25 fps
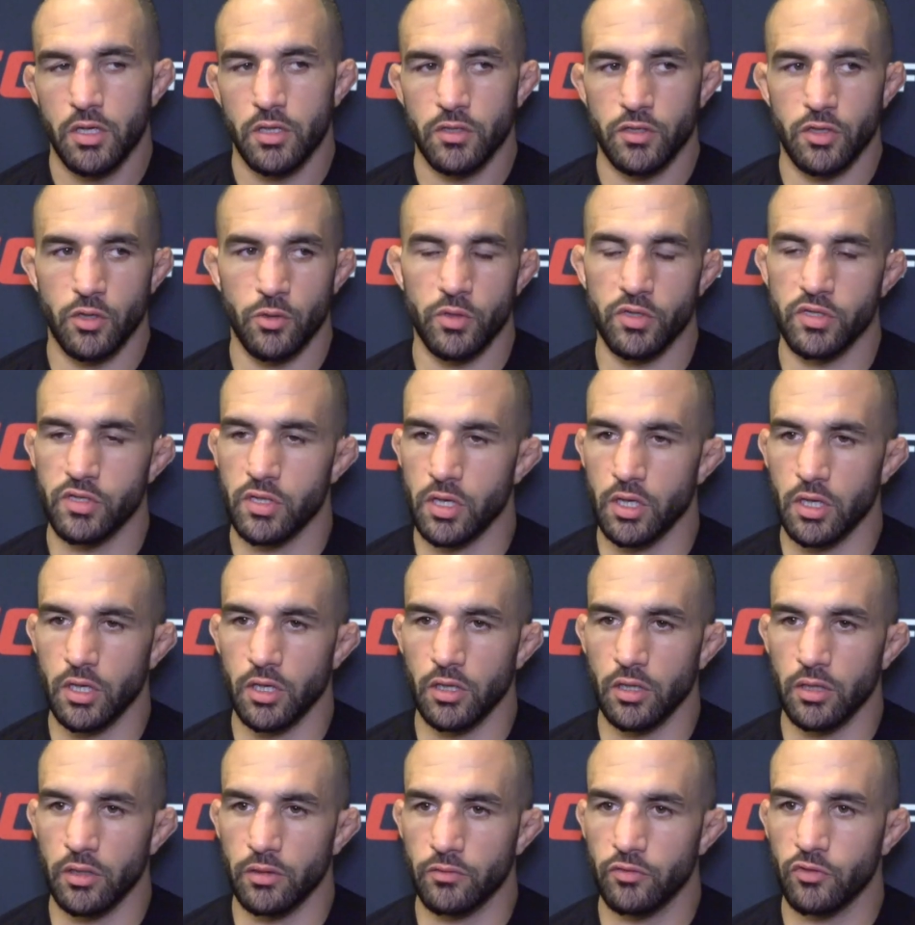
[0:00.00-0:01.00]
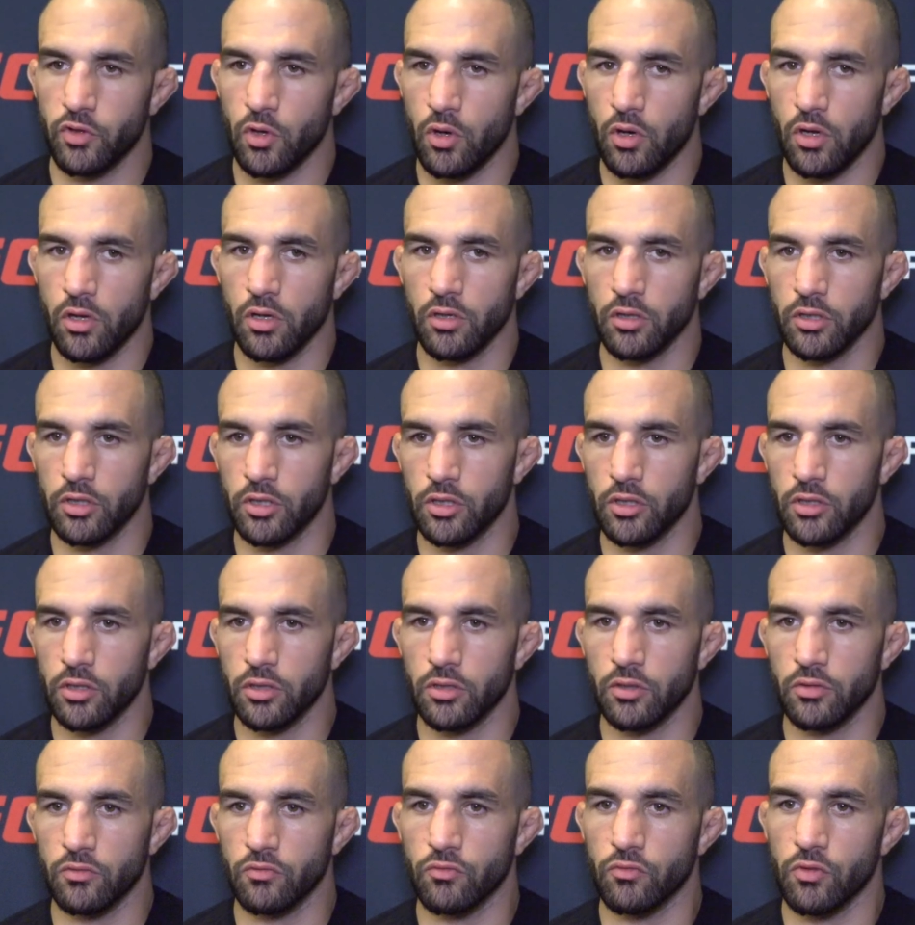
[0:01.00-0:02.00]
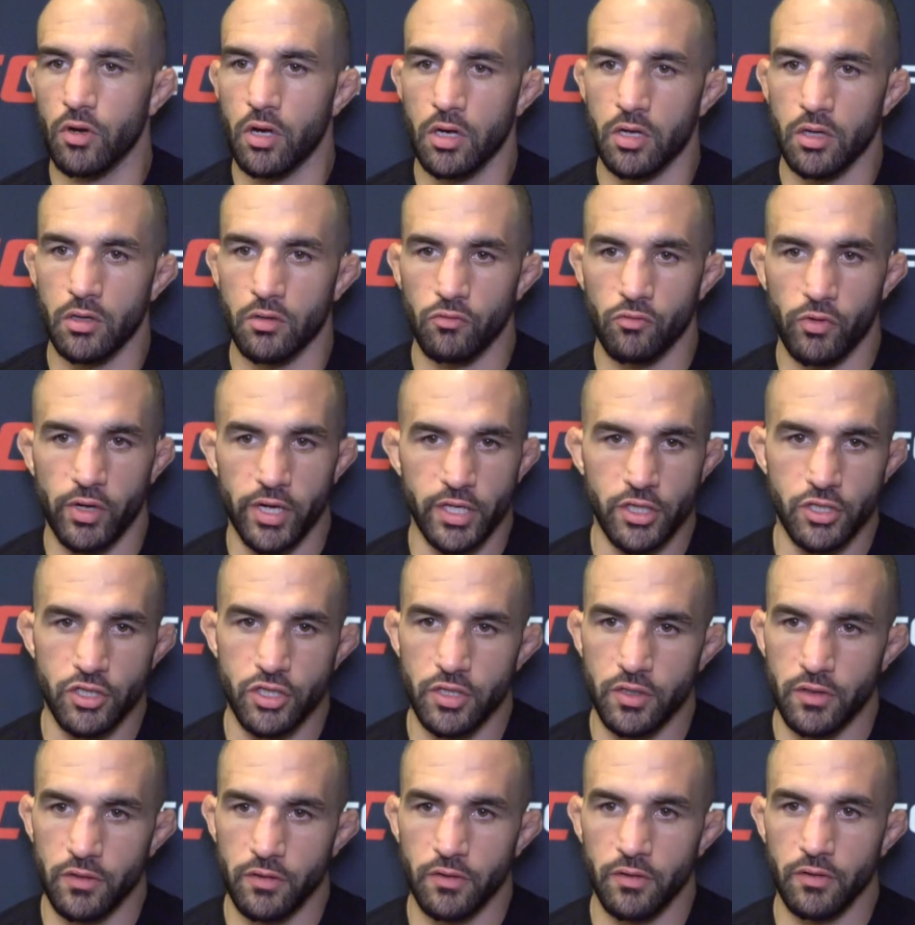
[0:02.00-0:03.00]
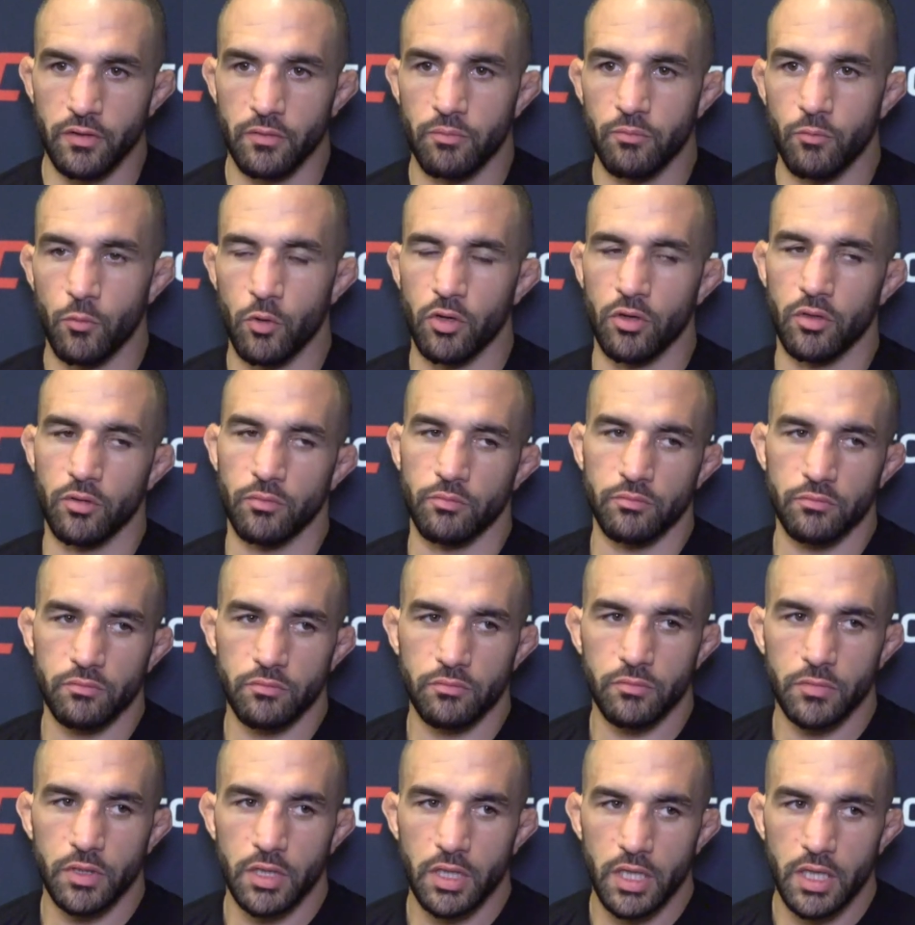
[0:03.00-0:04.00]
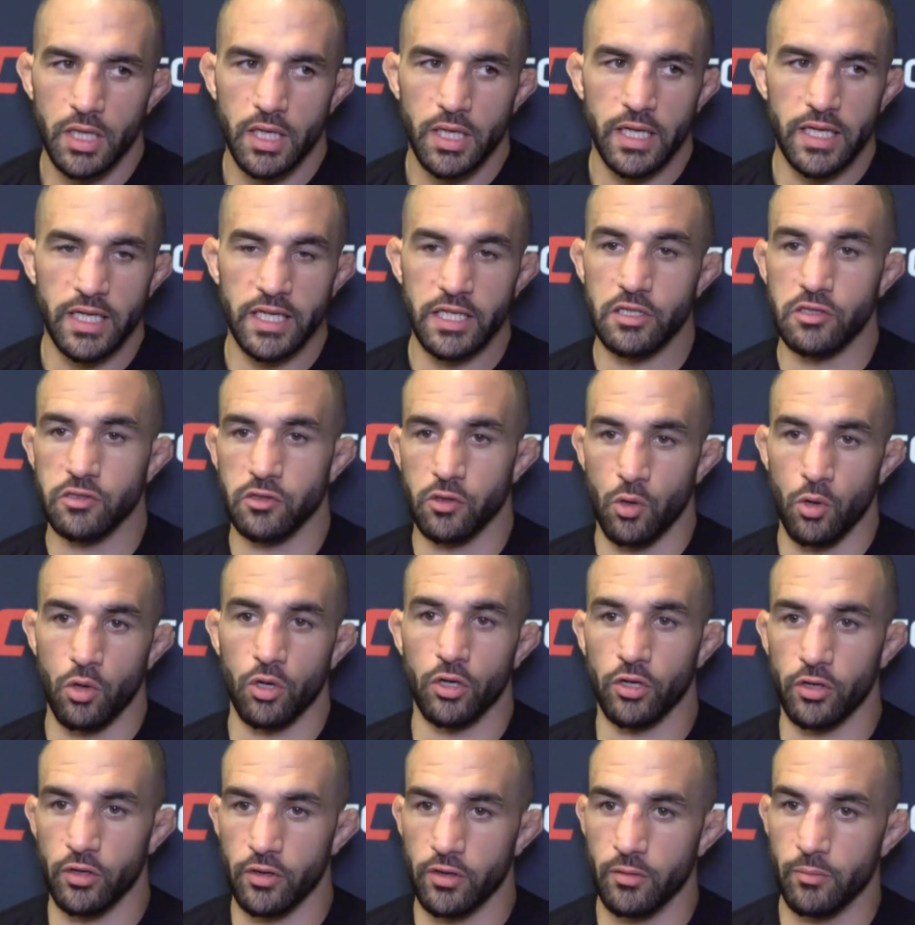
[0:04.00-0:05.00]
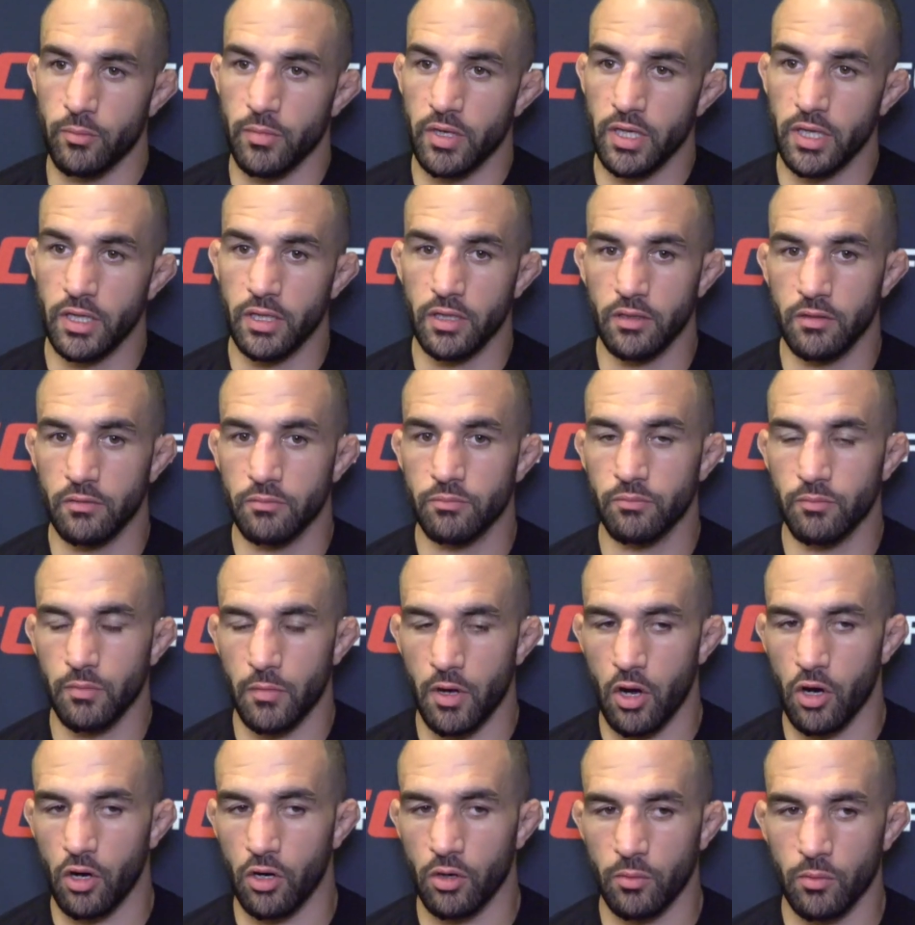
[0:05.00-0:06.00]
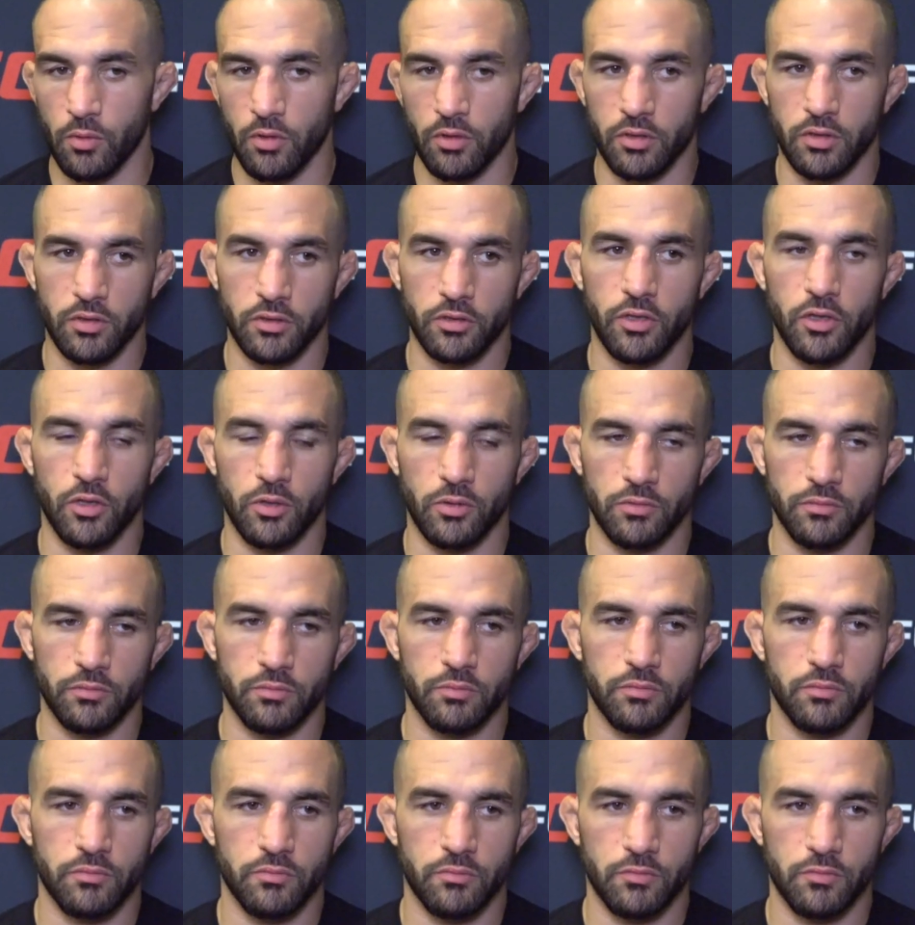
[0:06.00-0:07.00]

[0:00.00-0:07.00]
So he's a taller, uh, rangy, well, he's longer than me, or, uh, you know,